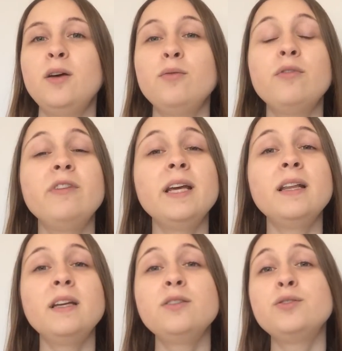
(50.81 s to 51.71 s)

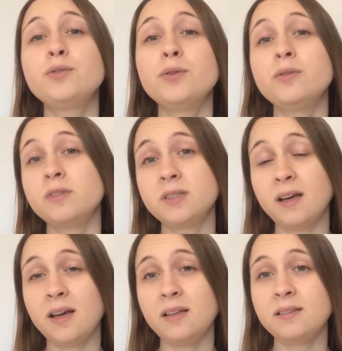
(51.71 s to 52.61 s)
revealing truths to
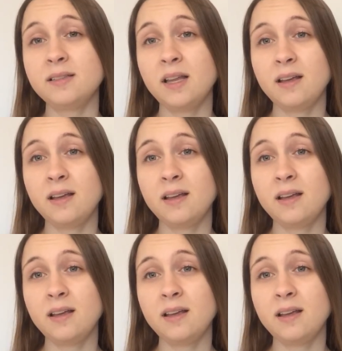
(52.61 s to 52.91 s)
us.